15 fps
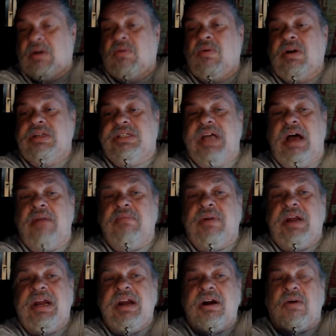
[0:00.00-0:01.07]
one time
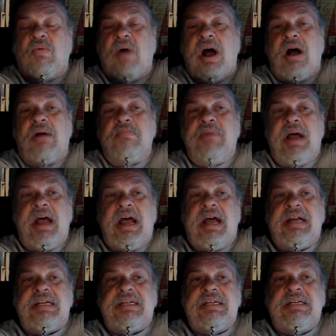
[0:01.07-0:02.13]
here a while
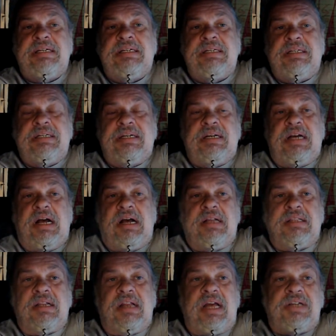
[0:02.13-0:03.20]
back,
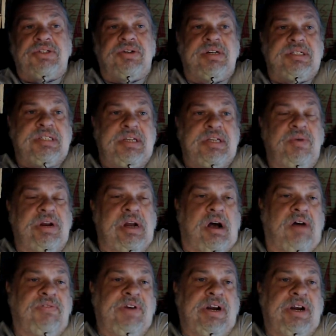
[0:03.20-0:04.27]
the electricity went
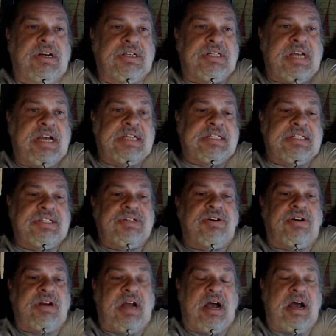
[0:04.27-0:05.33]
off in Texas
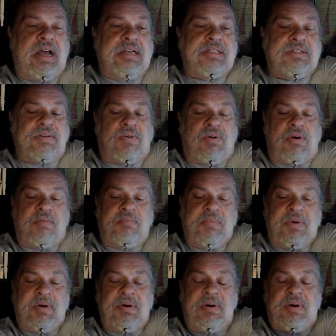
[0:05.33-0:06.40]
during the ice storm.
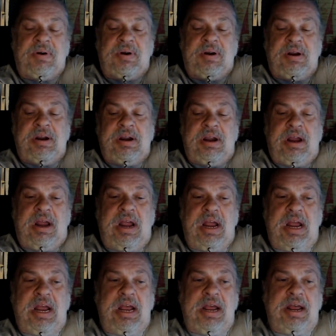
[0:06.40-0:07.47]

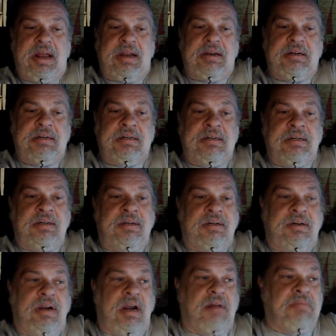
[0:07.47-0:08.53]
And
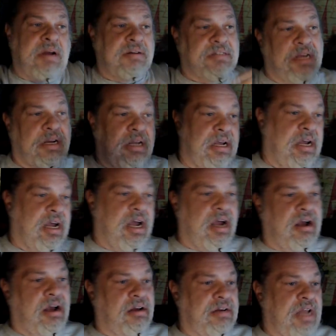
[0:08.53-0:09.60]
everybody was like,
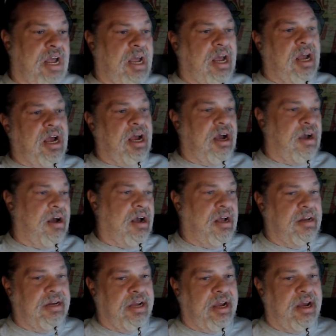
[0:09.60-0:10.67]

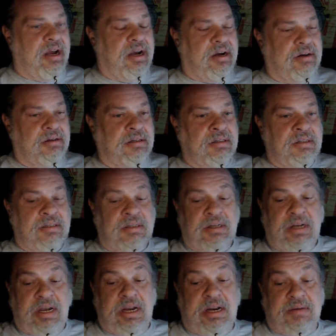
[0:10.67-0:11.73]
no.
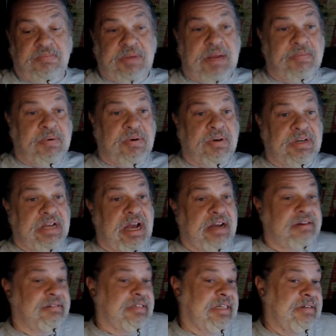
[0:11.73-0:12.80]
And people
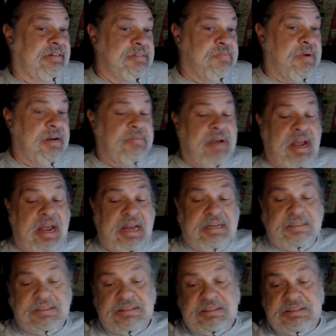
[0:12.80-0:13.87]
got, it was pretty
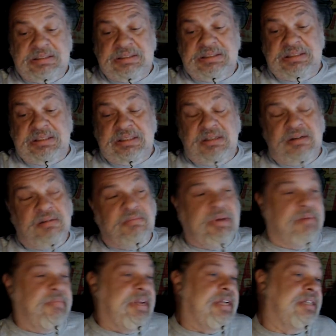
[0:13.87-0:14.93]
bad.
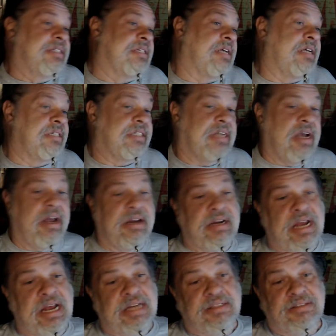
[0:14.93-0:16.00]
But me and Sunshine
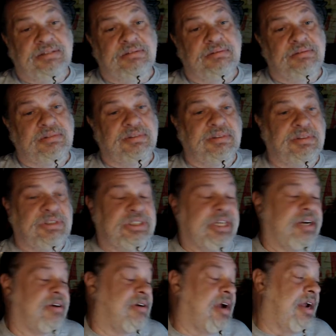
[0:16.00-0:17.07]
had
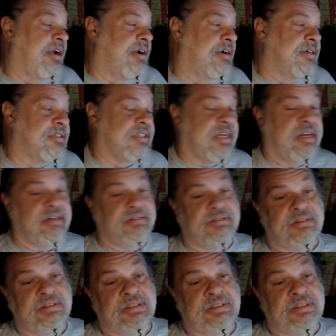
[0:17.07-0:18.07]
generators and